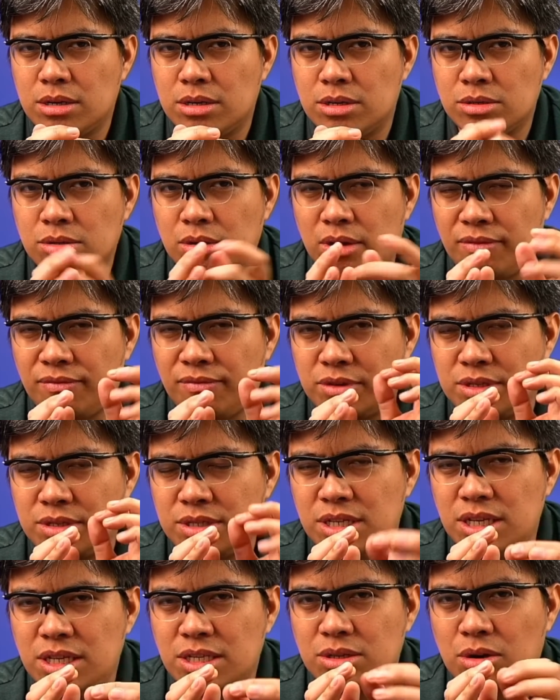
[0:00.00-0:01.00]
So if your
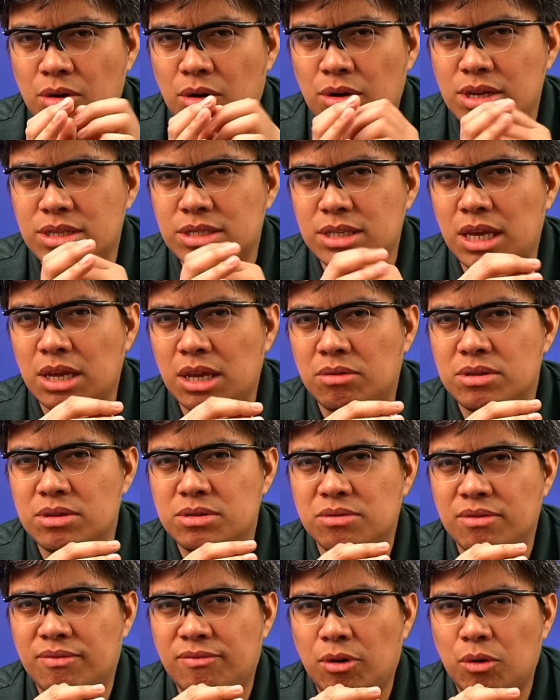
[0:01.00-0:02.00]
z-score is equals
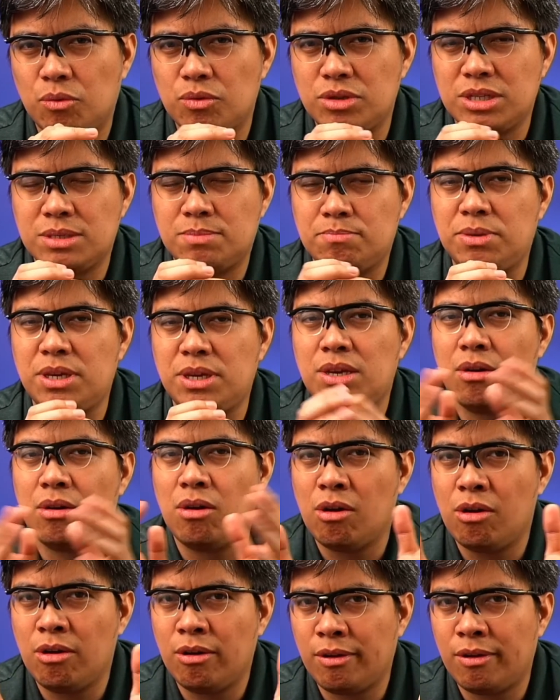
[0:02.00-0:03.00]
to 4, which is
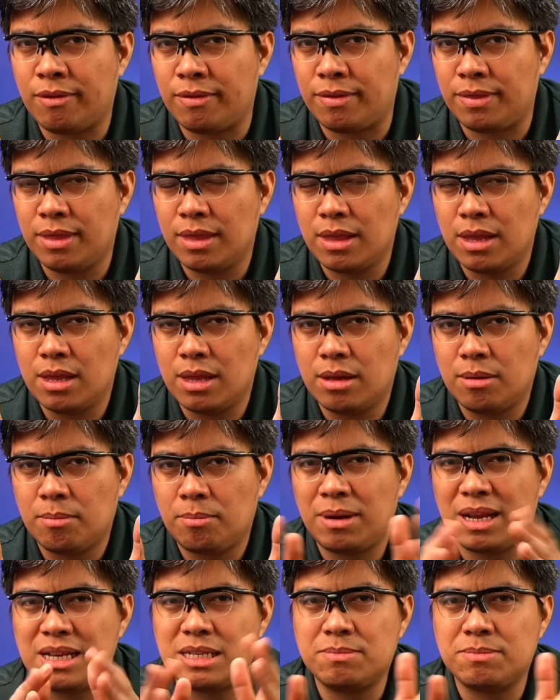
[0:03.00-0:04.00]
beyond
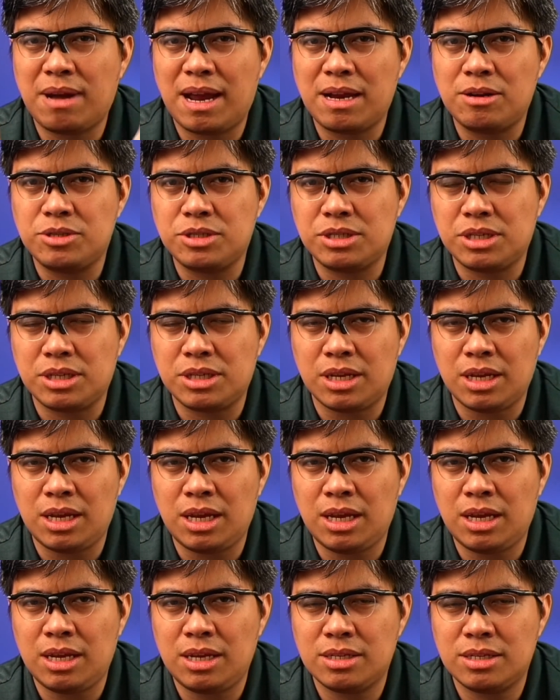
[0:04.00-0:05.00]
plus minus
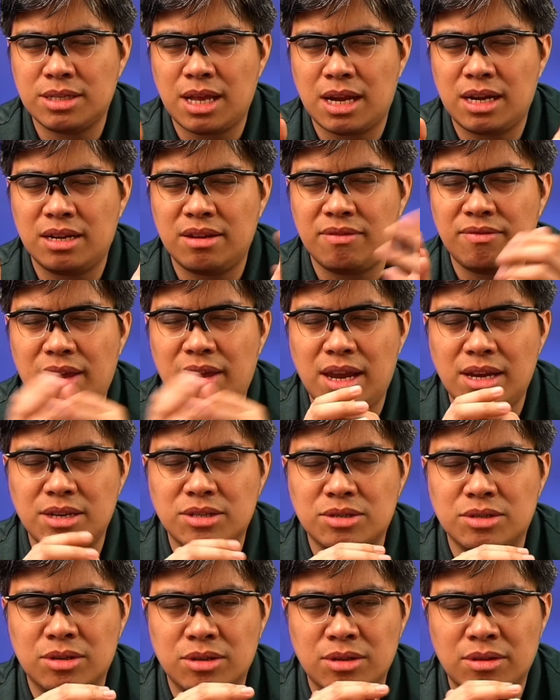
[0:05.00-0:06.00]
3 standard
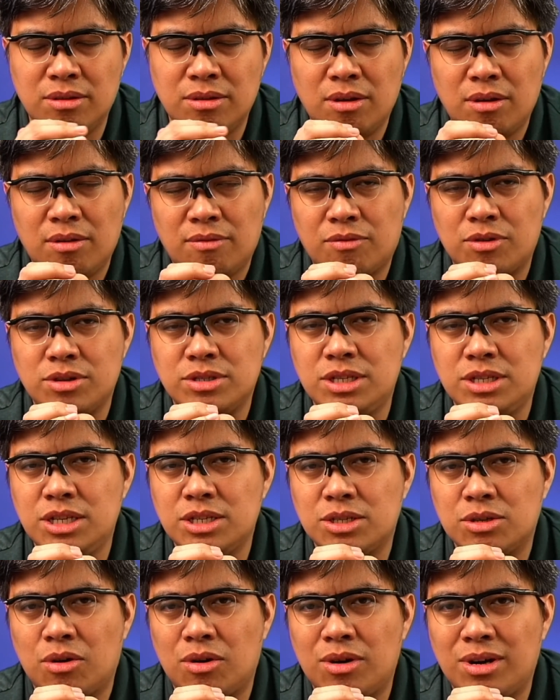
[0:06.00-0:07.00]
deviation for
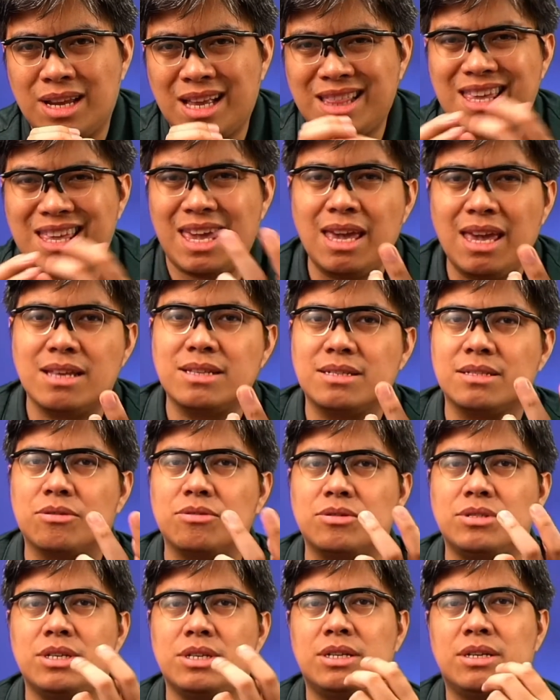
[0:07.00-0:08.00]
z-score, that is
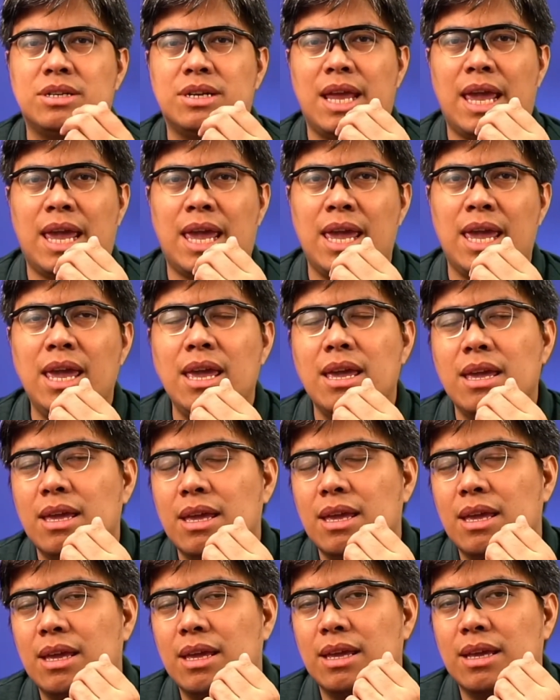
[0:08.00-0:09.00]
considered
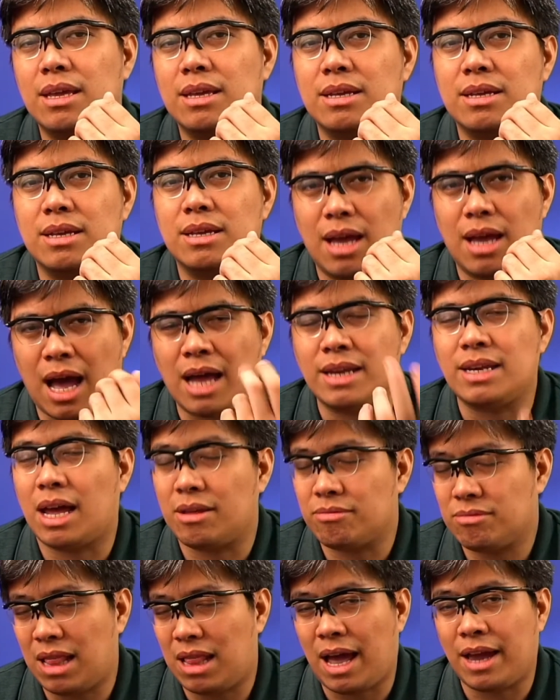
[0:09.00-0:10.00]
an
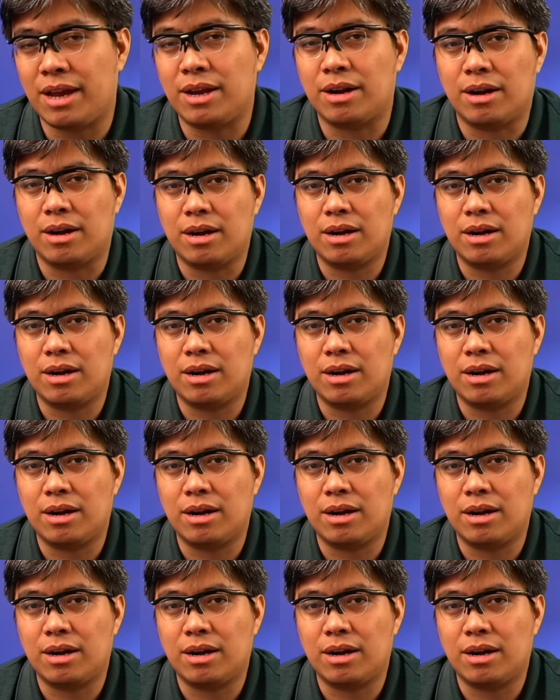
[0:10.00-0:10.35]
outlier.